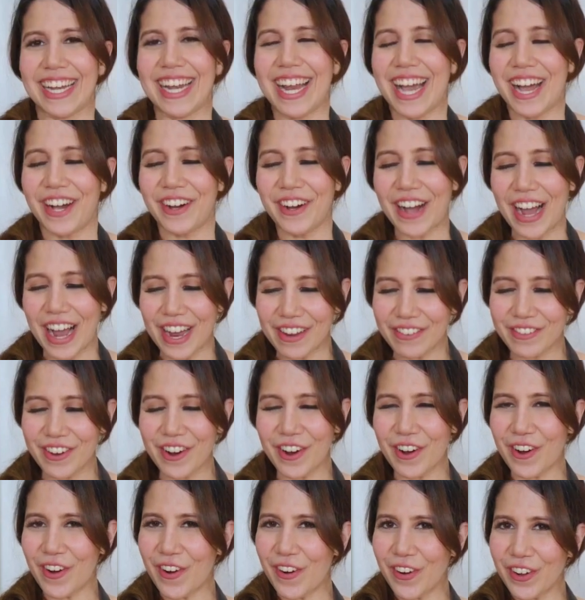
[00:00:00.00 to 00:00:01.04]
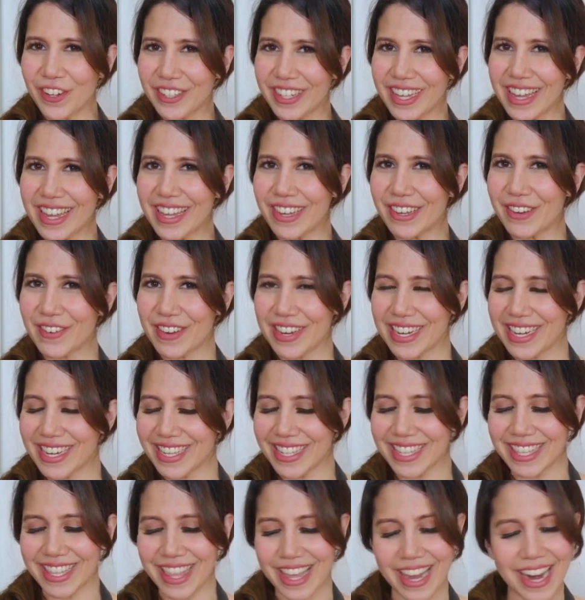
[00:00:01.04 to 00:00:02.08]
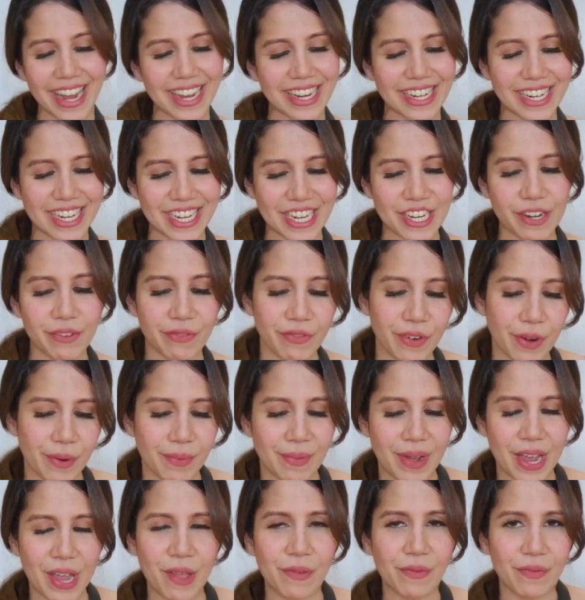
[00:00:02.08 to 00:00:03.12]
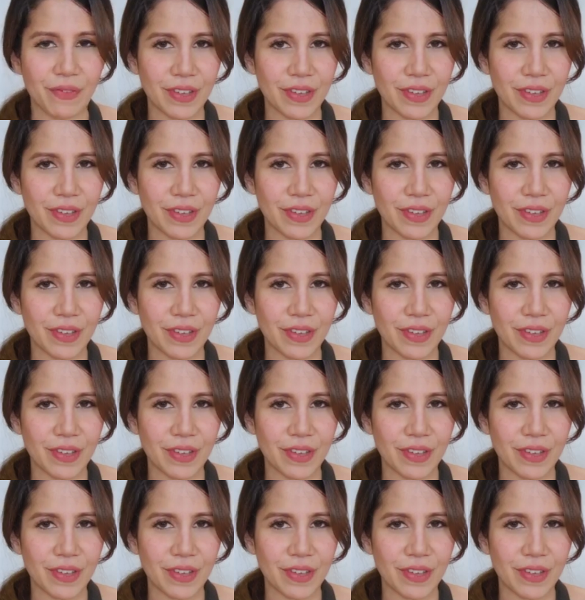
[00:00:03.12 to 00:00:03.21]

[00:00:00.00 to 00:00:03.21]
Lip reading: Now, I've got all the ingredients that I need for my